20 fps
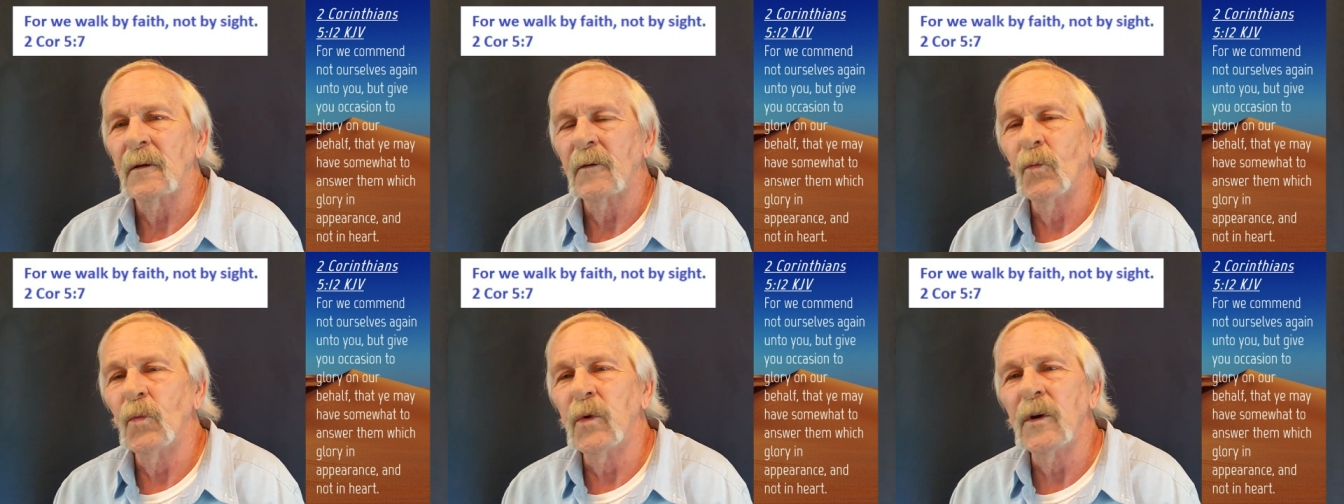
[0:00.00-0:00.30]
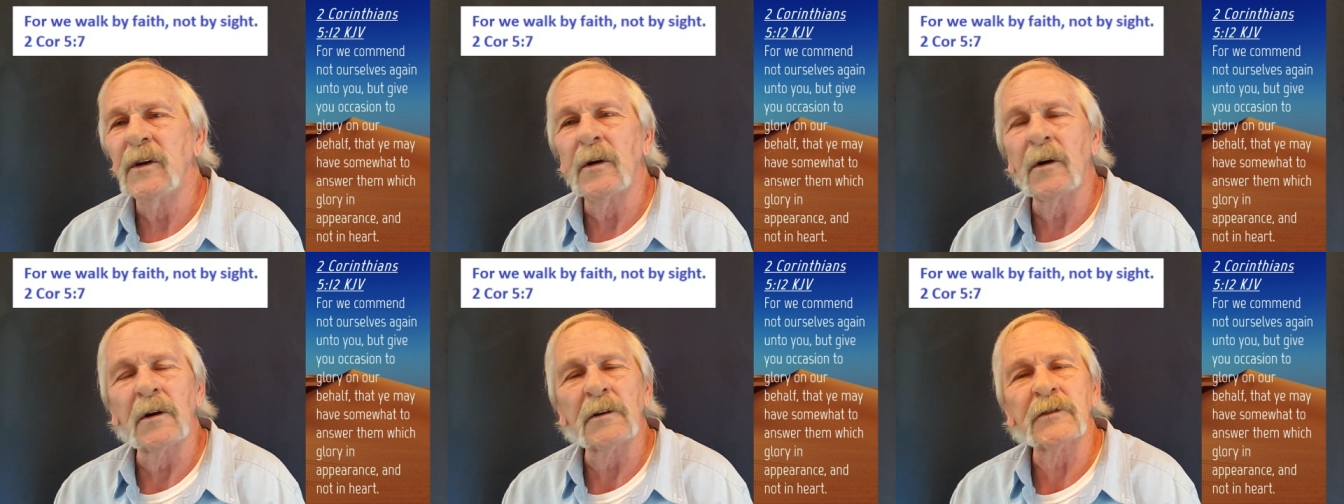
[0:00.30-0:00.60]

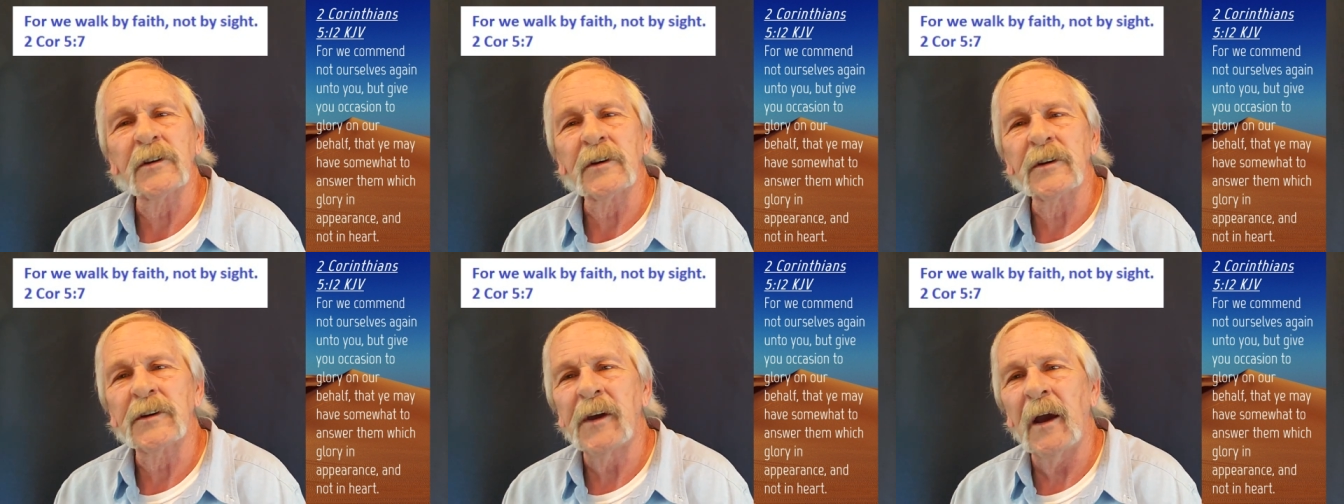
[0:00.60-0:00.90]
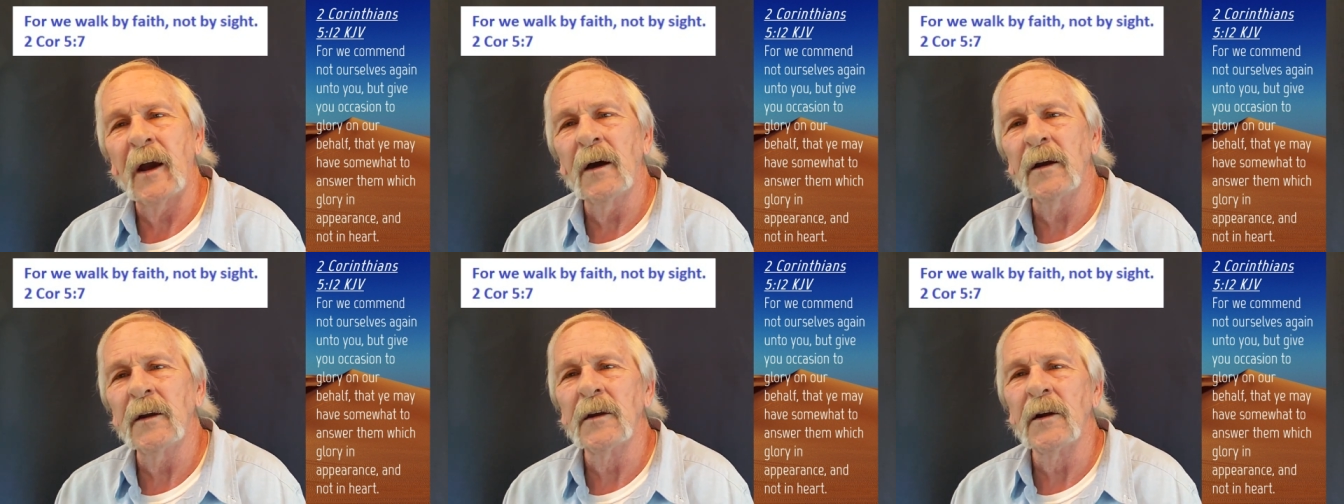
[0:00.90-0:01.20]
We are to
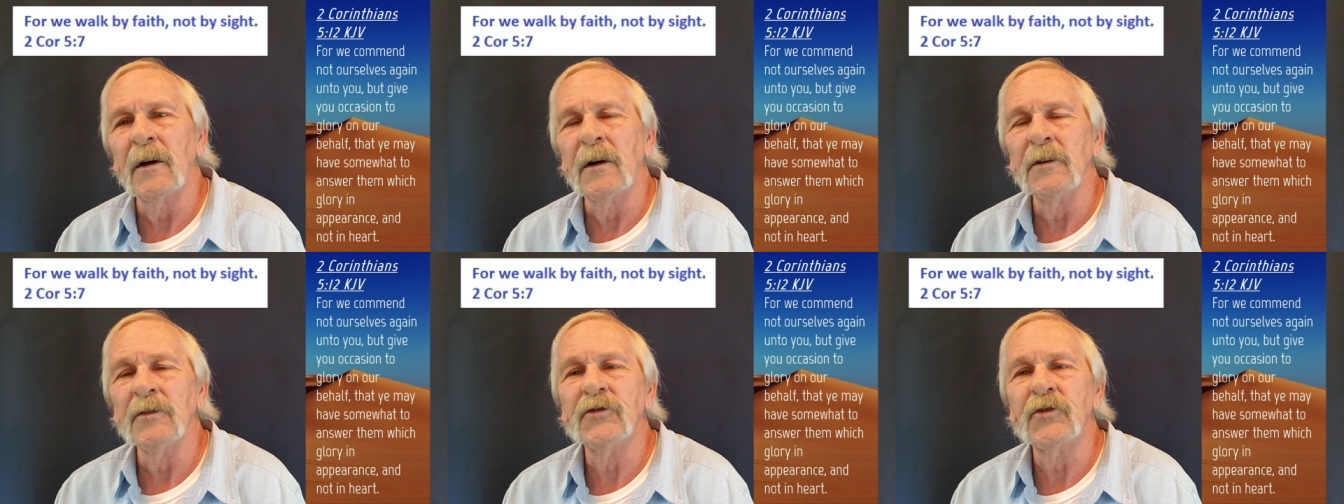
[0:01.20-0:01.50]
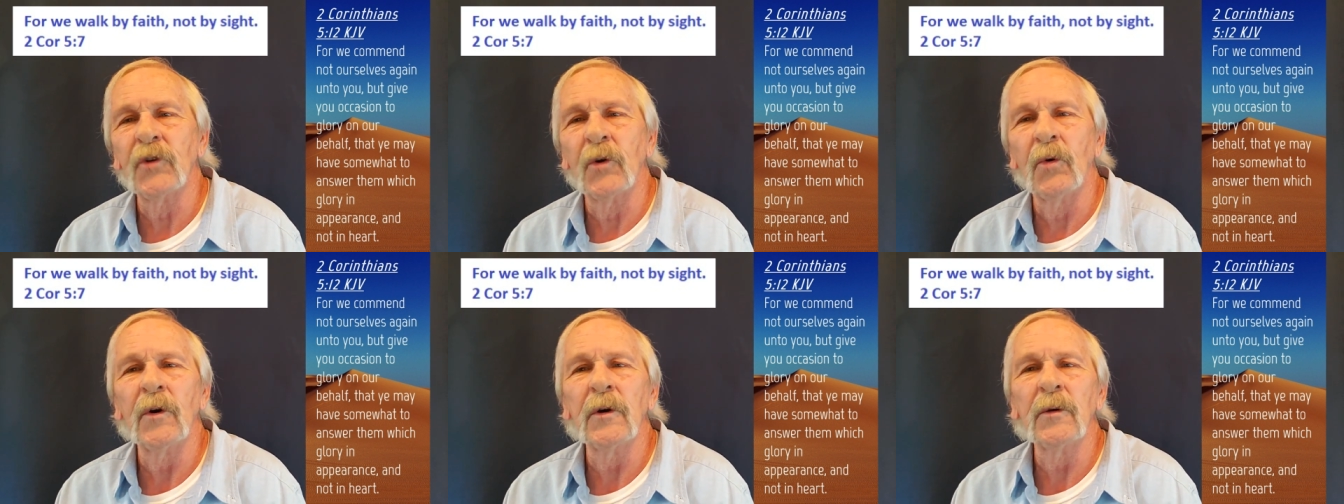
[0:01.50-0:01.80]
count it all
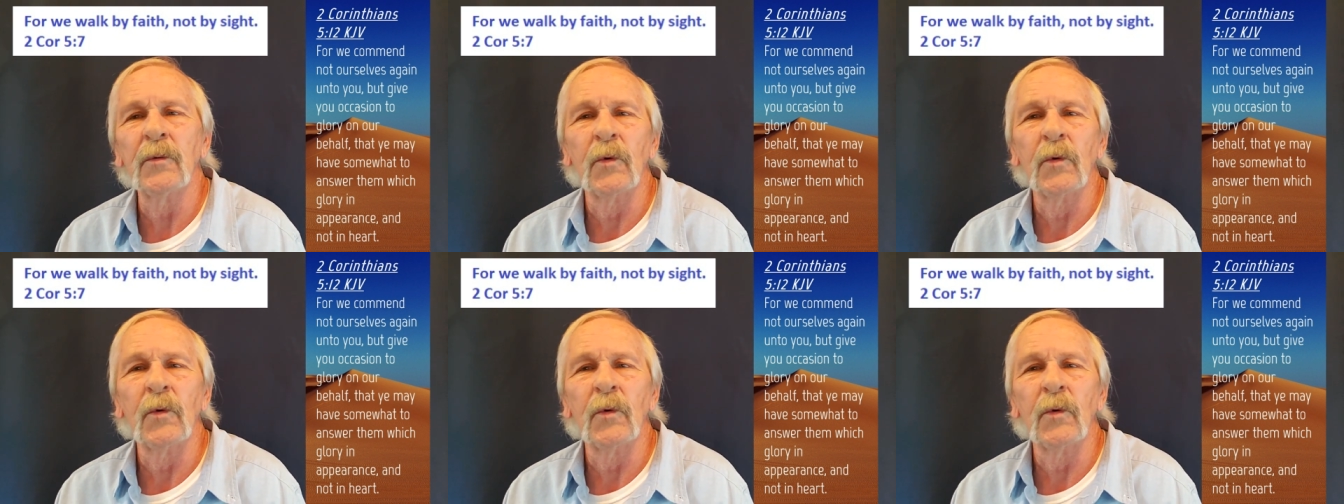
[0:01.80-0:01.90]
joy